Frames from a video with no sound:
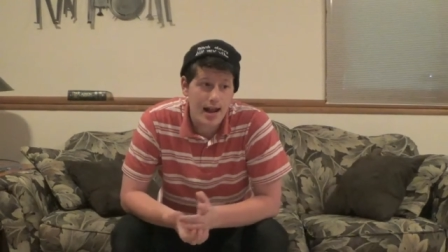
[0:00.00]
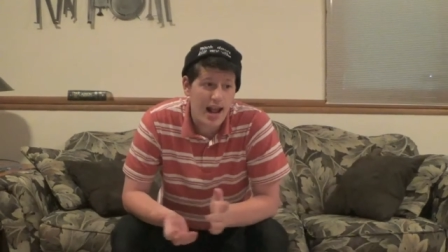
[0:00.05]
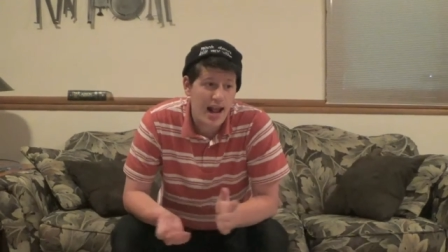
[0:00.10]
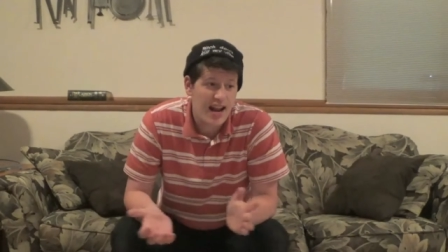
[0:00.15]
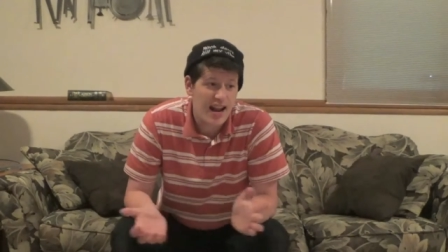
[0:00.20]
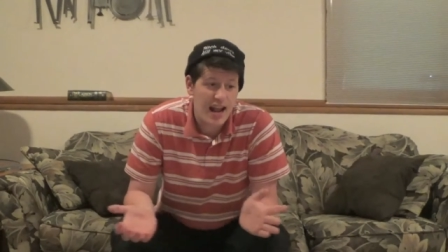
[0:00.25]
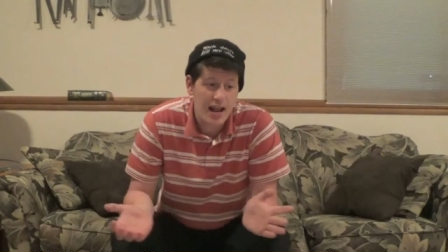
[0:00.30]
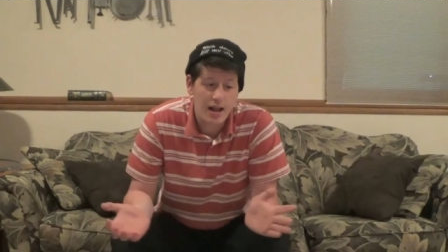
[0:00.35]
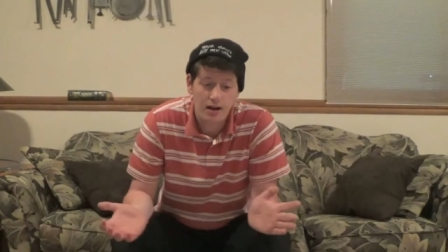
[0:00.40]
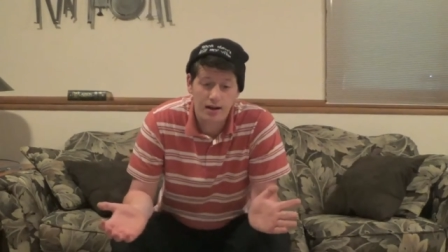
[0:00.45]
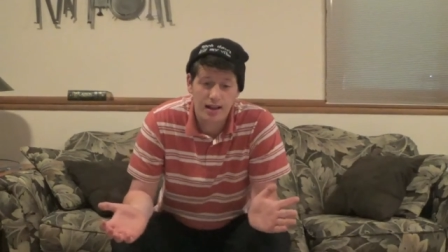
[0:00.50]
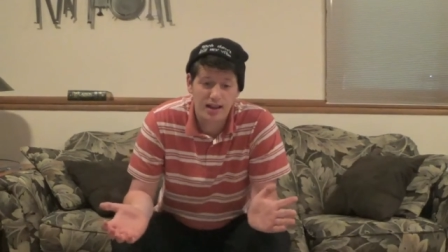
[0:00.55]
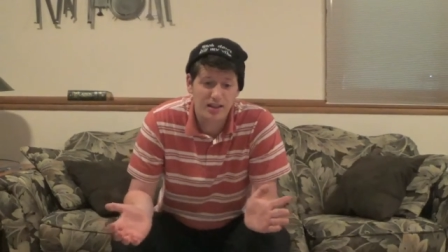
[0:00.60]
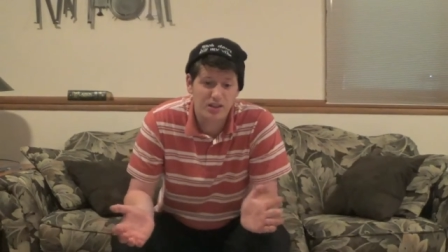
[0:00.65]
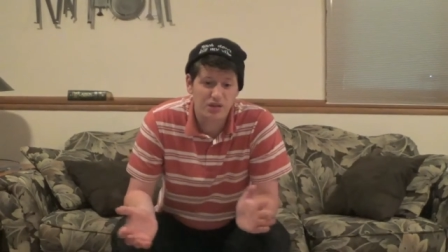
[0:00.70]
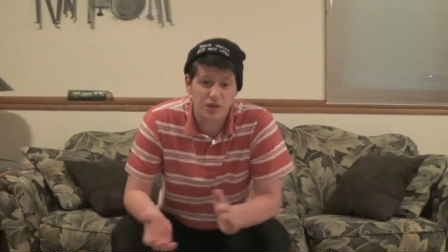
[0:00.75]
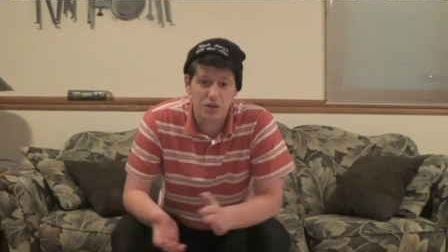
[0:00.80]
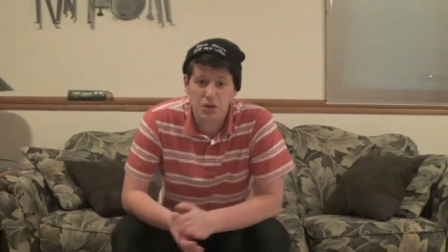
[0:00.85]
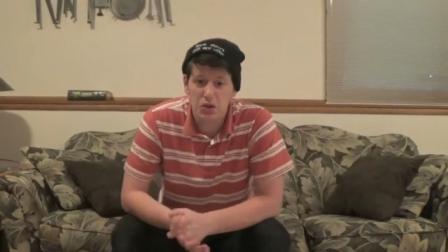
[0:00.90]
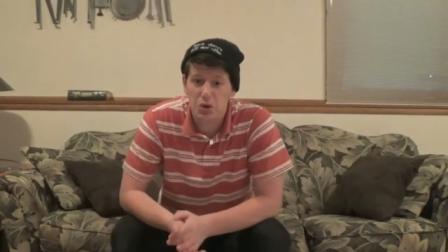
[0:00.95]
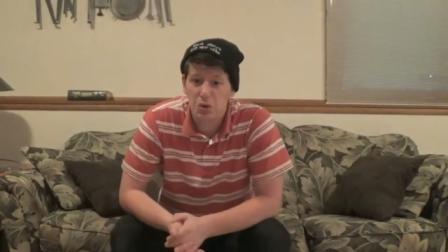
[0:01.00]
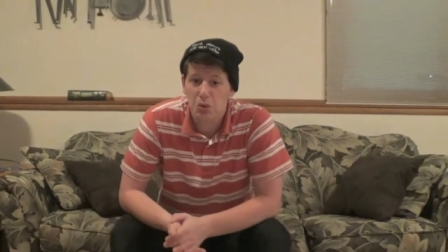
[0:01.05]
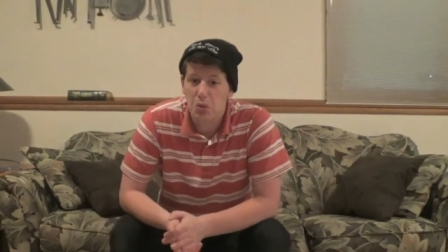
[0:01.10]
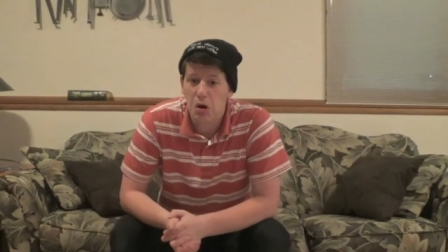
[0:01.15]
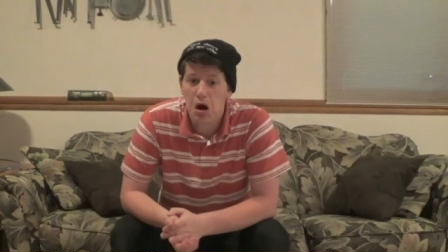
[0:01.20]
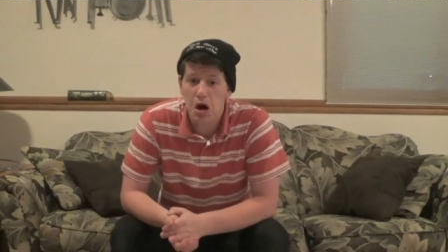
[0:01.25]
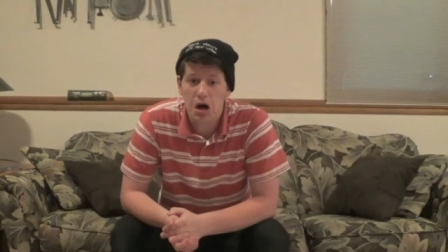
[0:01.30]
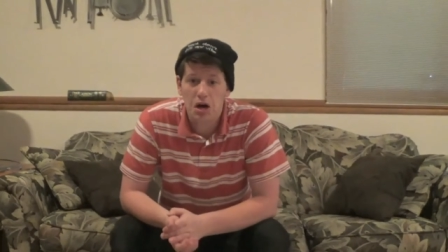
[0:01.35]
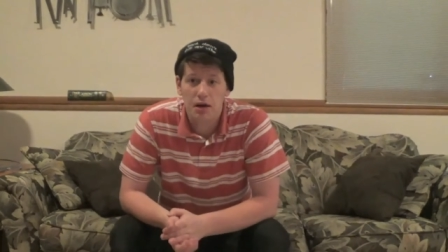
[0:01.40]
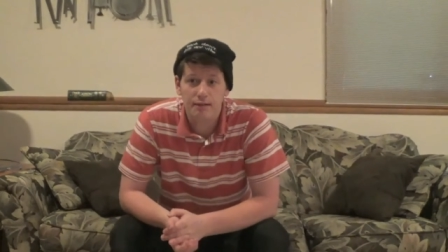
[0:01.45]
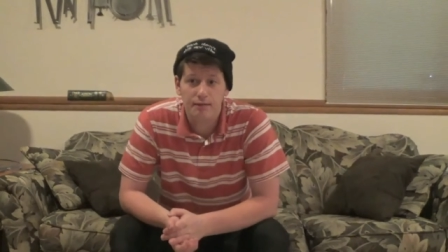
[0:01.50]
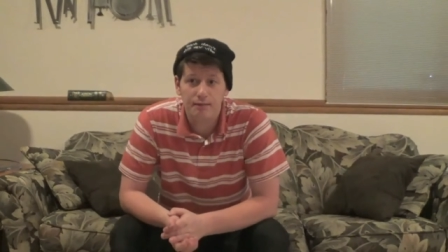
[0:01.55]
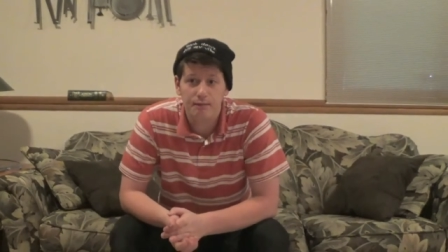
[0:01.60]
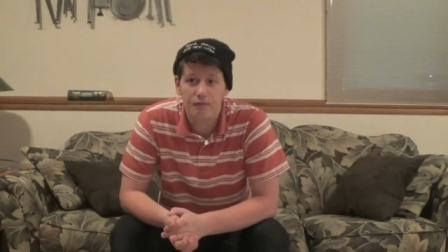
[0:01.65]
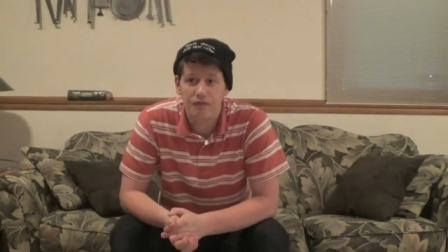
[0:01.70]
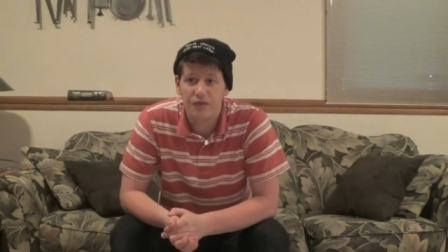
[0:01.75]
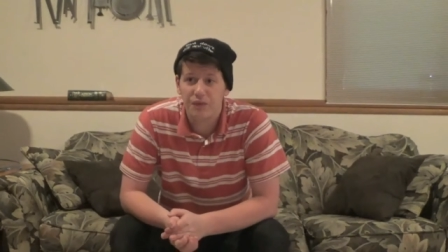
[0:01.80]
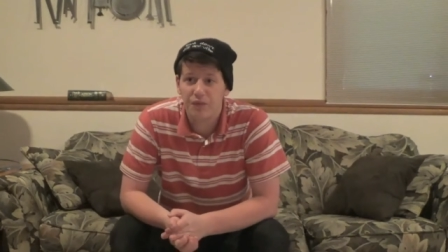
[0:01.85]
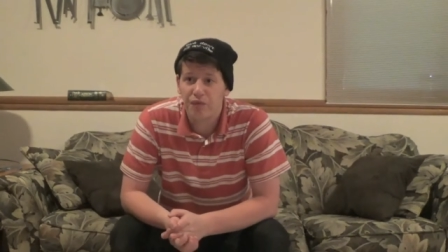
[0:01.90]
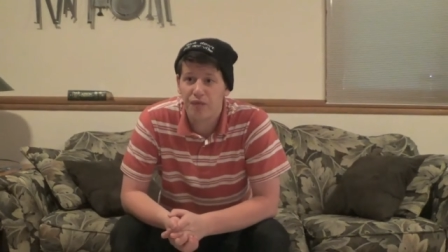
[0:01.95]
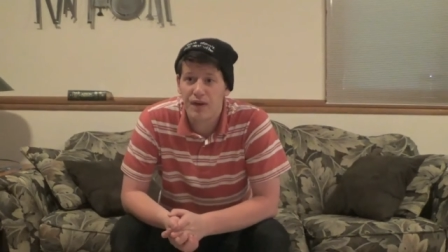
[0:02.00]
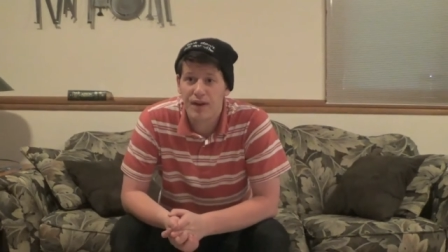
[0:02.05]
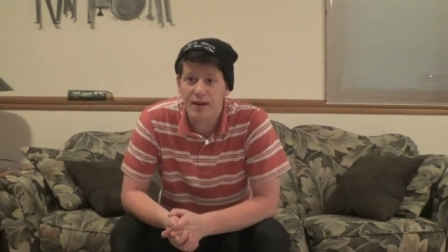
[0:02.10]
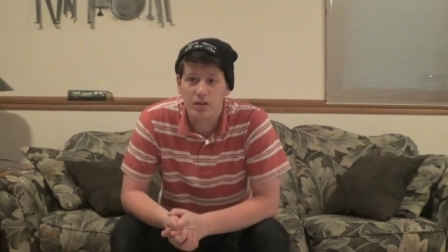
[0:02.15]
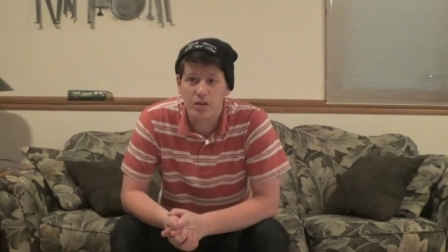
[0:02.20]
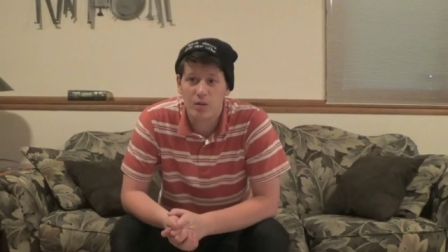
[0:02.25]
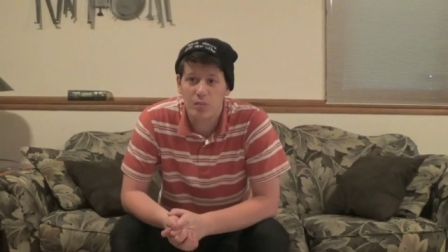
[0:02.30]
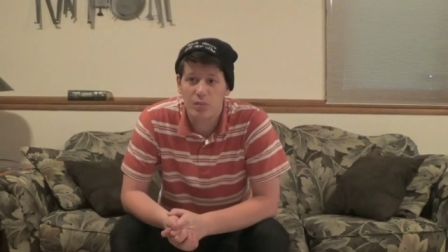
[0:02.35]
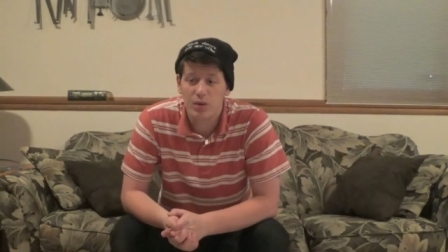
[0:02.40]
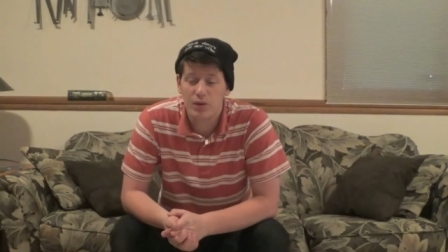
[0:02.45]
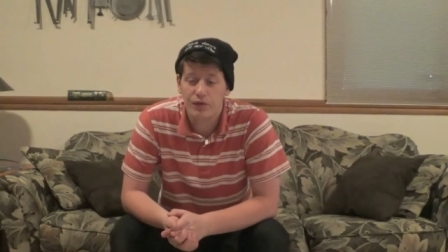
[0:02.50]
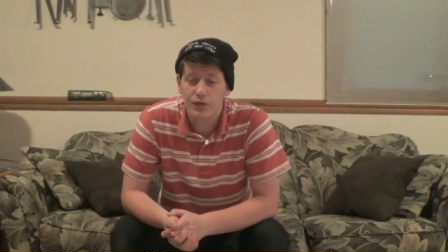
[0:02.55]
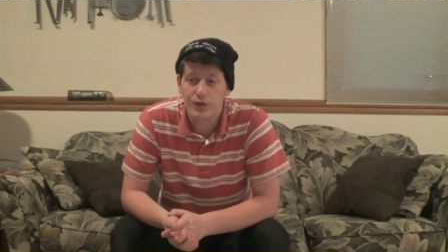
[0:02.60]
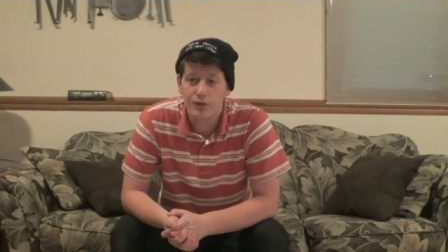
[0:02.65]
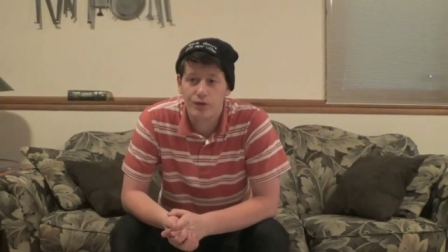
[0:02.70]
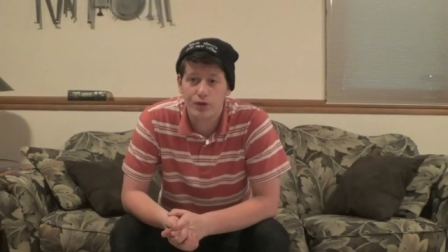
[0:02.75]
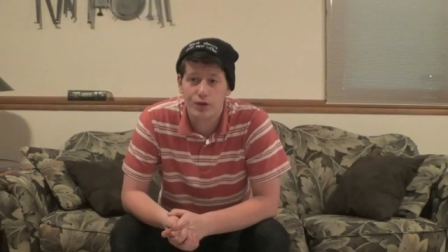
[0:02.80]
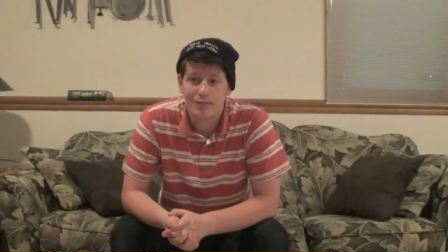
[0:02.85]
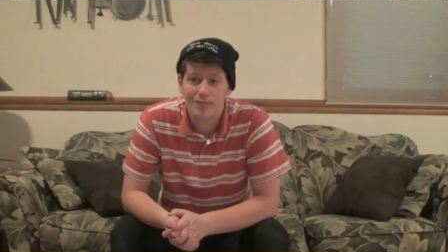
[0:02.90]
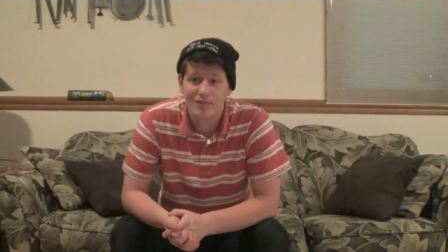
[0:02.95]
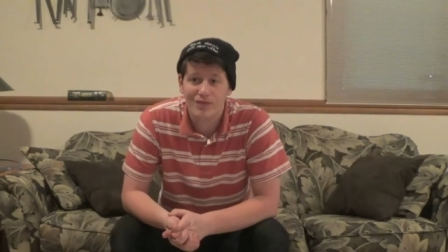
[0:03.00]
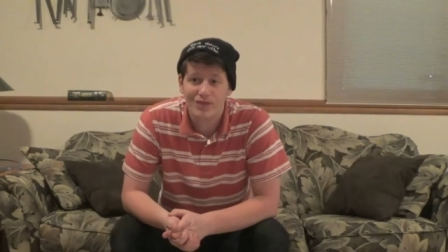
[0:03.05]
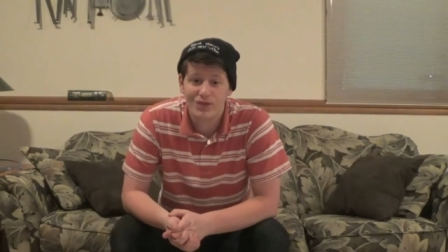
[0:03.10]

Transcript: analyzed video on Fight Club in the future.